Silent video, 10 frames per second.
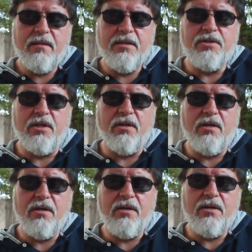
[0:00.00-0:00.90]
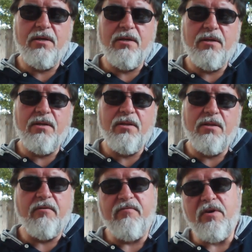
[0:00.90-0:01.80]
It's the
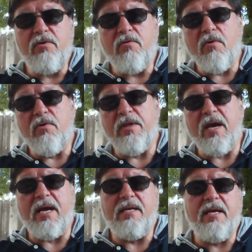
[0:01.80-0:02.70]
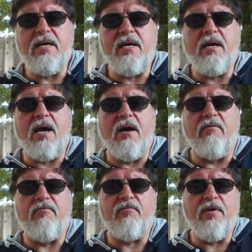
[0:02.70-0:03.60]
view or the idea
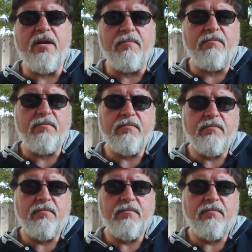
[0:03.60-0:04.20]
of freedom